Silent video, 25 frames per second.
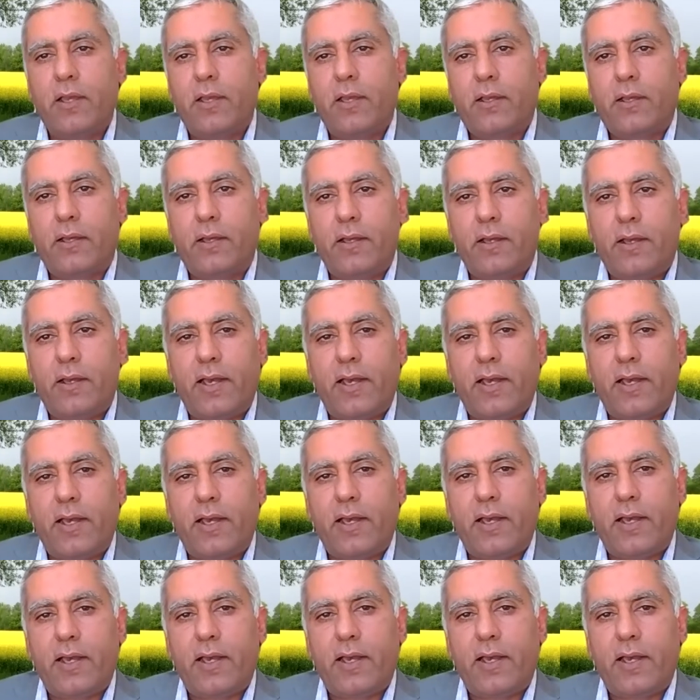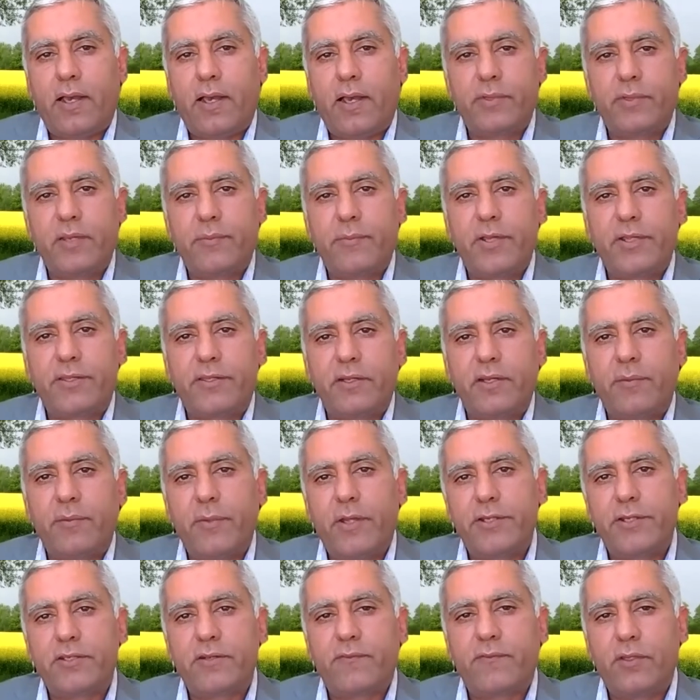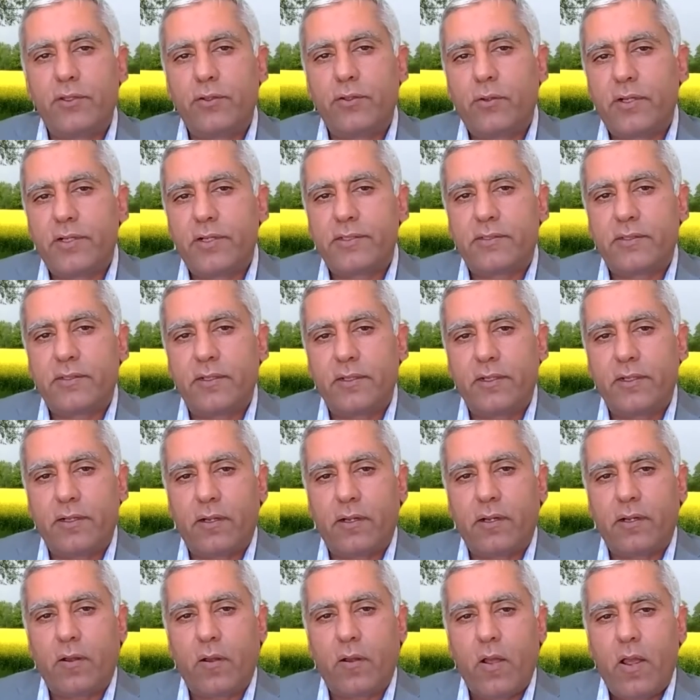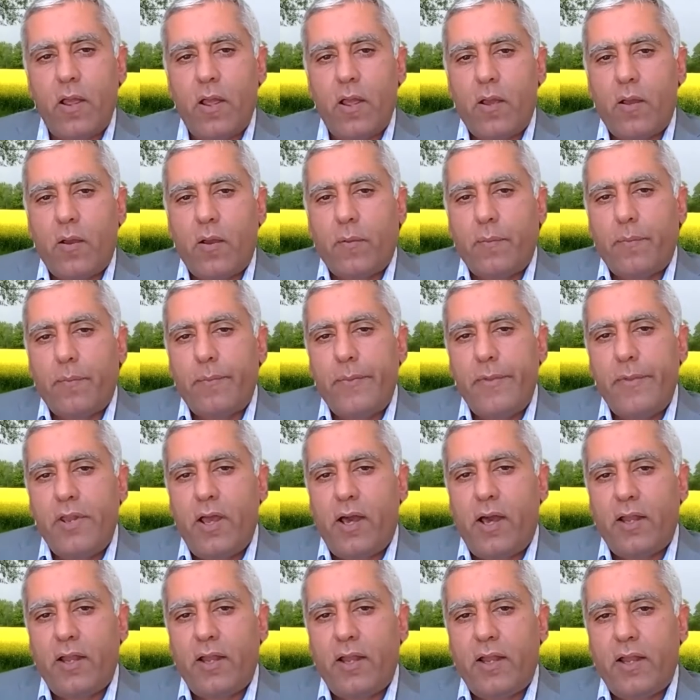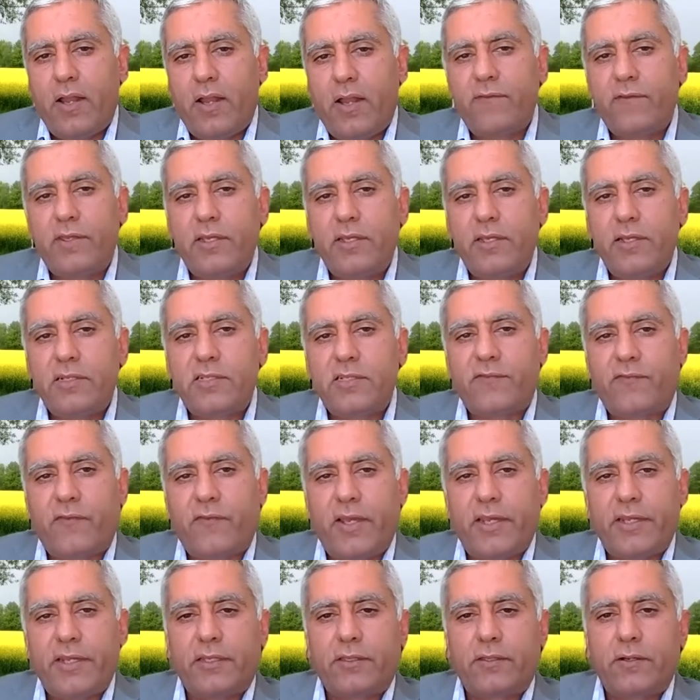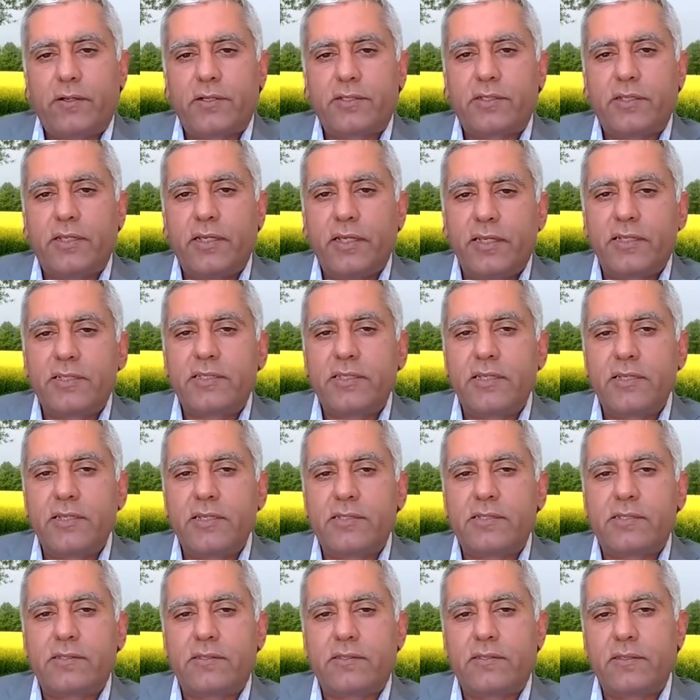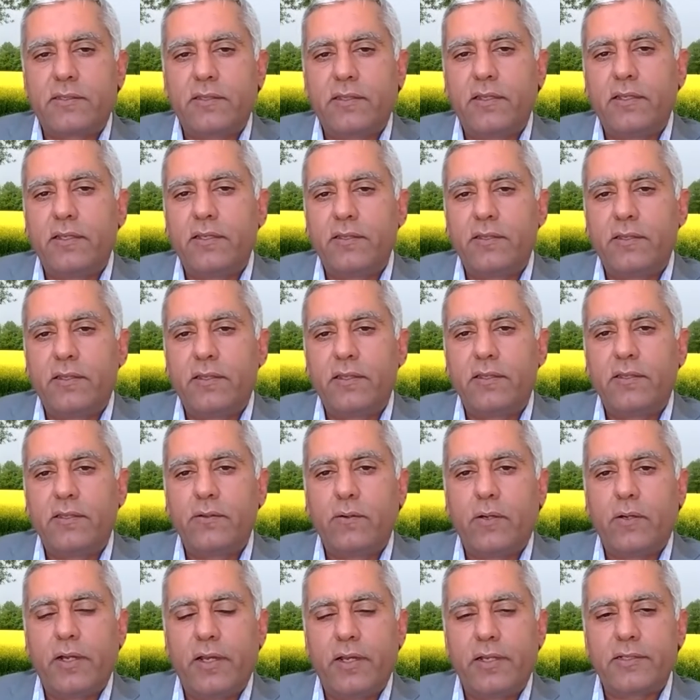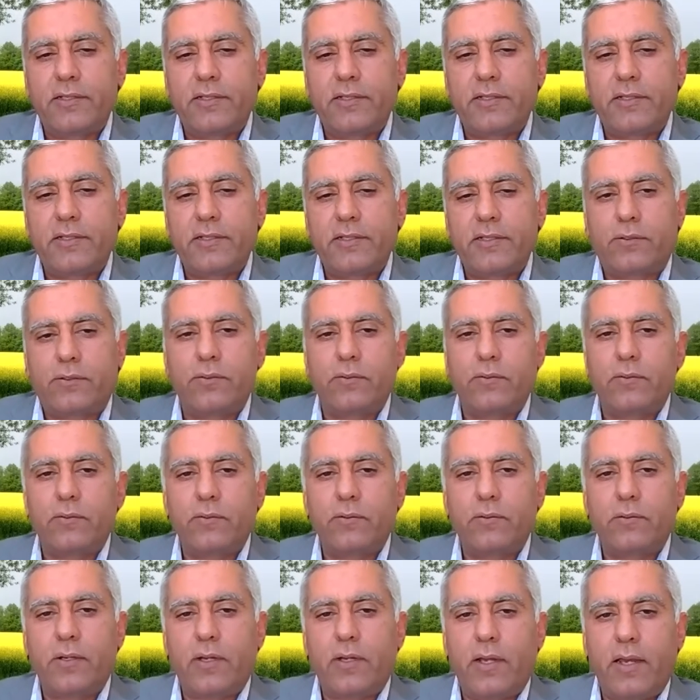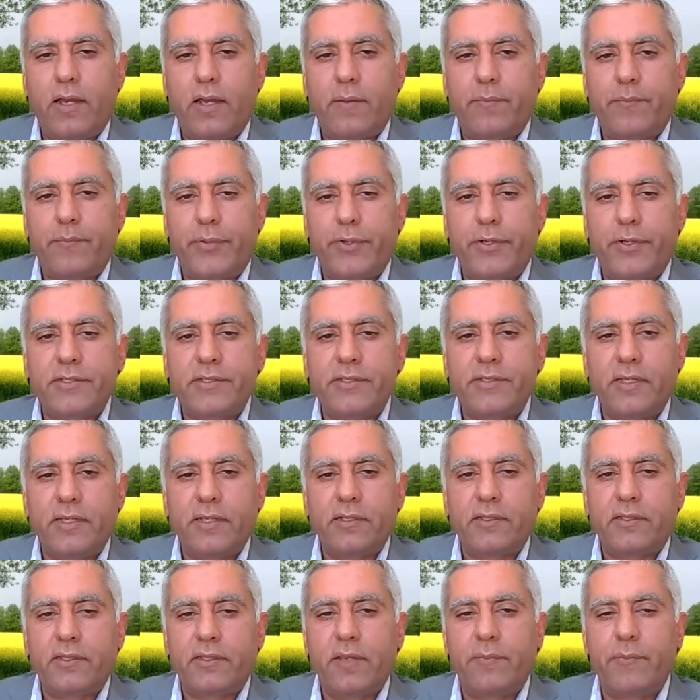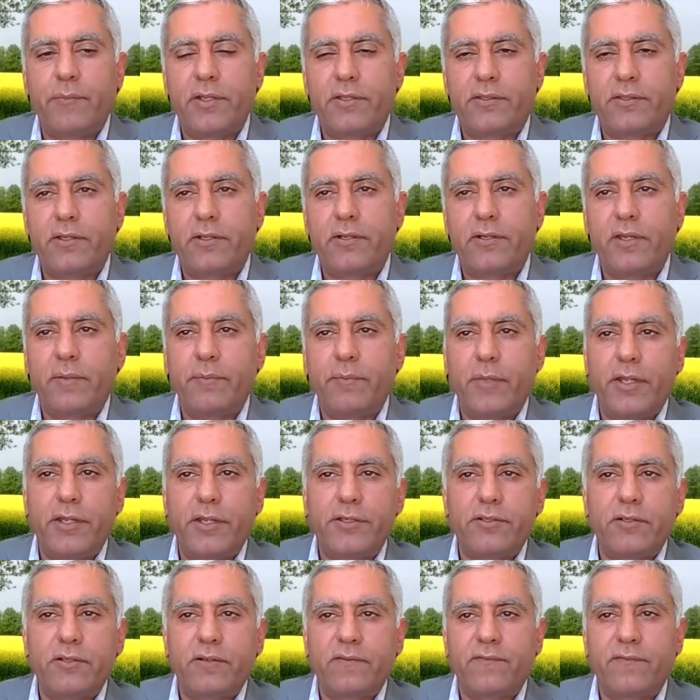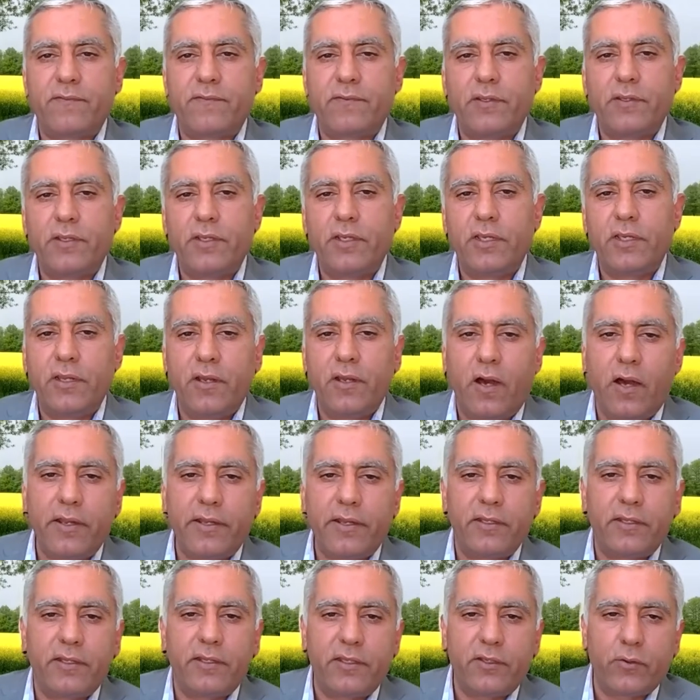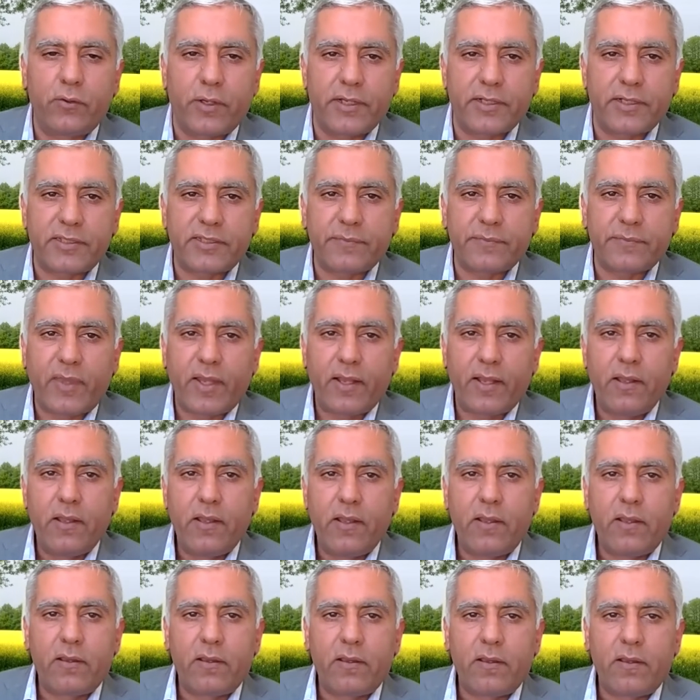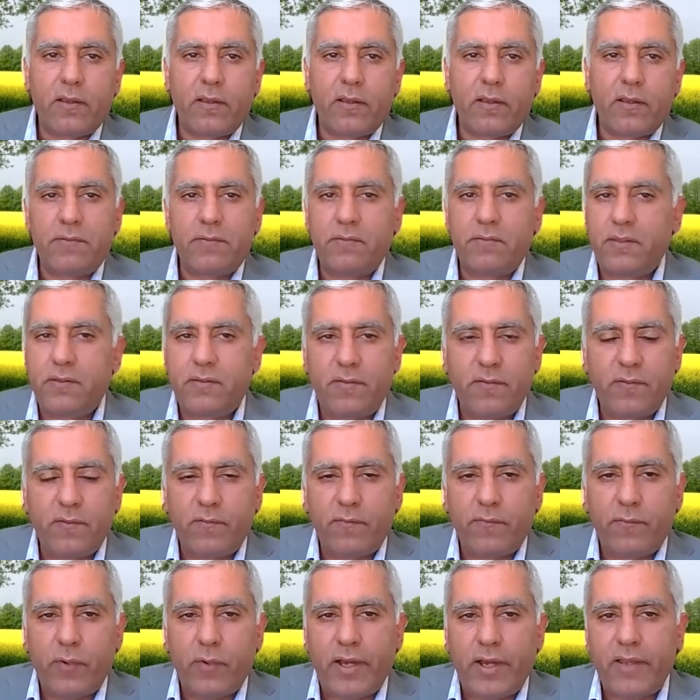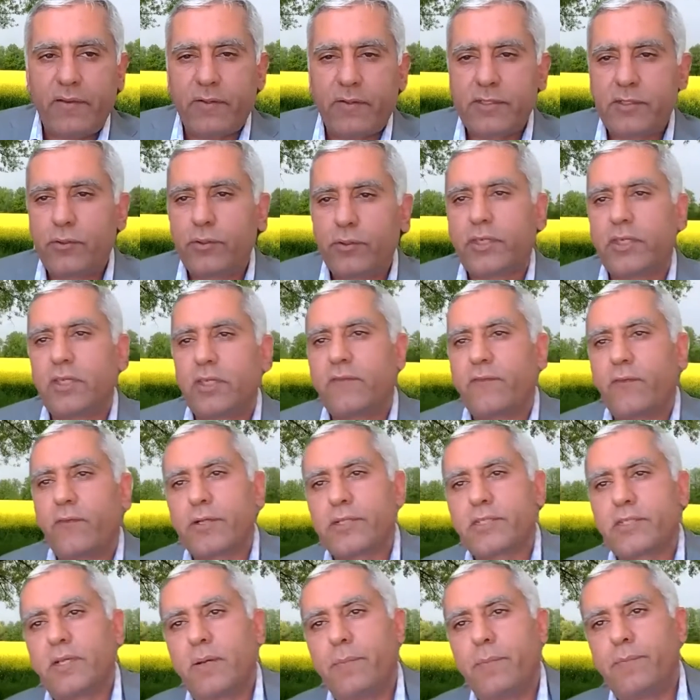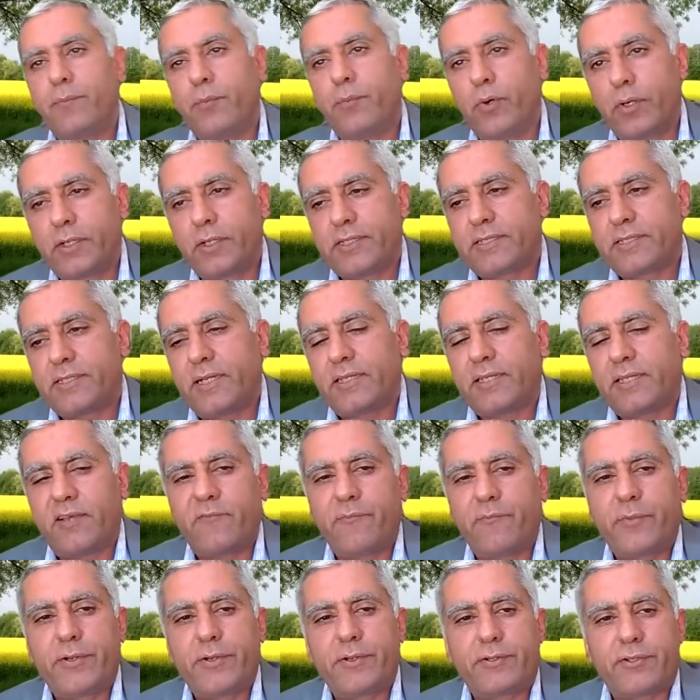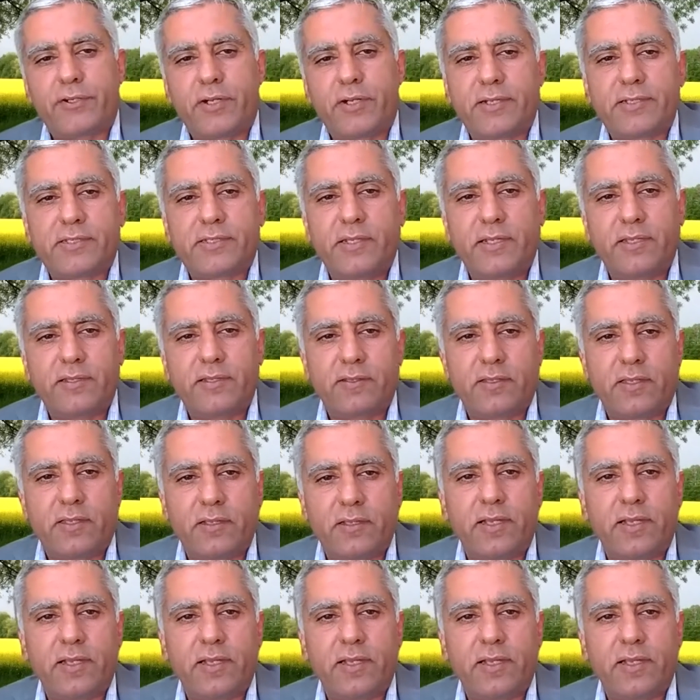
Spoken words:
have helped a better image of the US in Iran. None of these factors exist in the US to present a better image of Iran in the US. I was looking for some books that have been translated